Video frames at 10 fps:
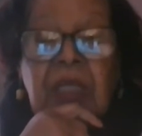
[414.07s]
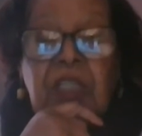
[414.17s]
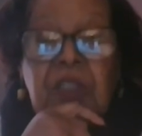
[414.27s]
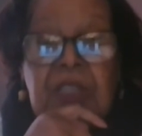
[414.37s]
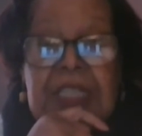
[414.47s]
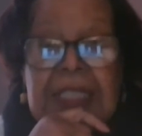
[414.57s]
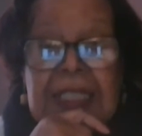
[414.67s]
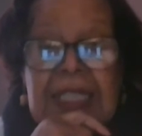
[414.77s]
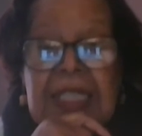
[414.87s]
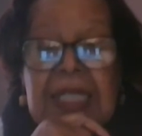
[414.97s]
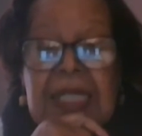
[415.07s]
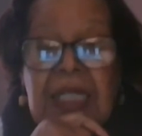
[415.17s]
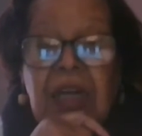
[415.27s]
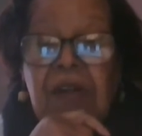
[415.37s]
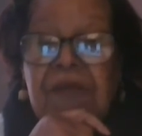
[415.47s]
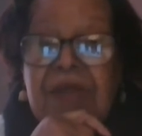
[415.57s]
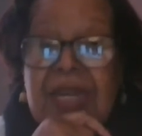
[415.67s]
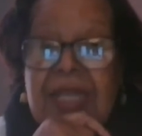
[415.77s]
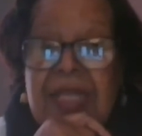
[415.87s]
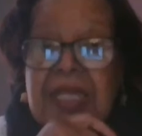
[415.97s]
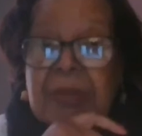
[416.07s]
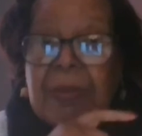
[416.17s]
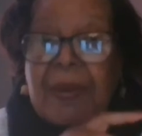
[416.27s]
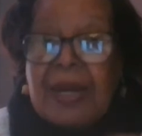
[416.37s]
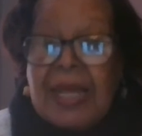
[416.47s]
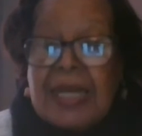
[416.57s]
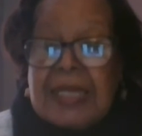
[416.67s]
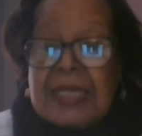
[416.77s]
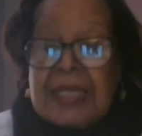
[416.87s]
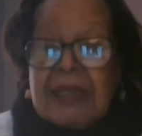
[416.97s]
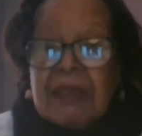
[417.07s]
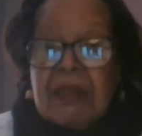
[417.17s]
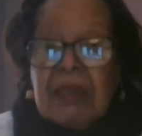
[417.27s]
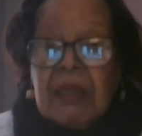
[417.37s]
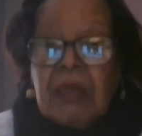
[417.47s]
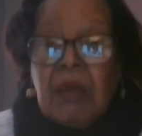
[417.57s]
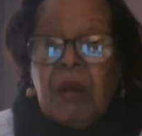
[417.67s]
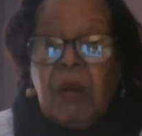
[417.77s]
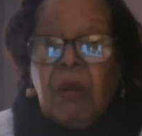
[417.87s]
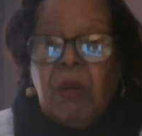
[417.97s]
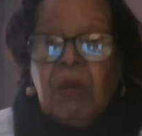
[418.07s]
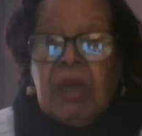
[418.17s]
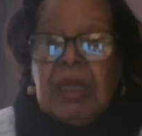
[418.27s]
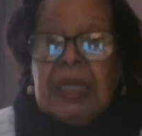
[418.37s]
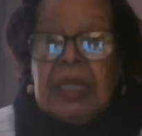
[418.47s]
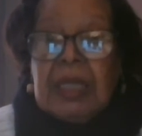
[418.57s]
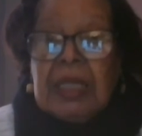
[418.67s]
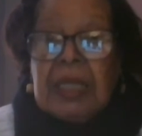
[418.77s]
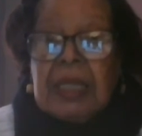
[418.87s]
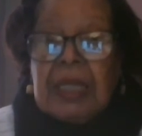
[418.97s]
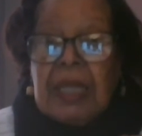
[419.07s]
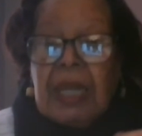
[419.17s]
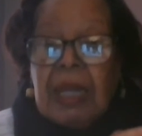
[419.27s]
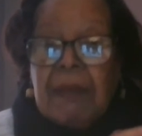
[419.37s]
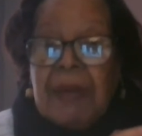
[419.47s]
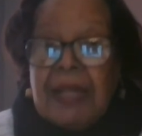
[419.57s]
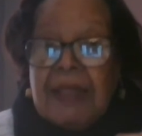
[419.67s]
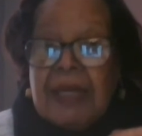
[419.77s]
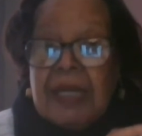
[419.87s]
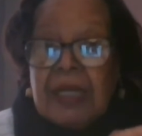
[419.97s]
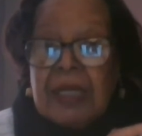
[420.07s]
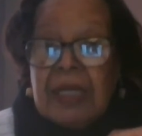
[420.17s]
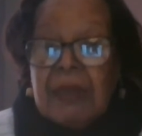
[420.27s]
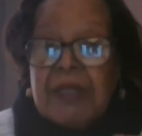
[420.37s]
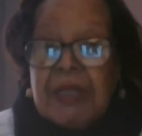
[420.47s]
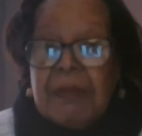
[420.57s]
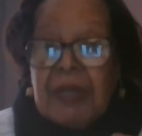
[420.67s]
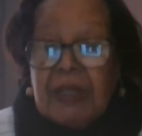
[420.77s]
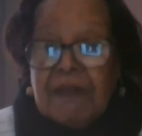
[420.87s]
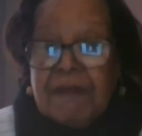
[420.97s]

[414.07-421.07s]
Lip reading: Usually, a wreath is placed on by the Liberty Bell in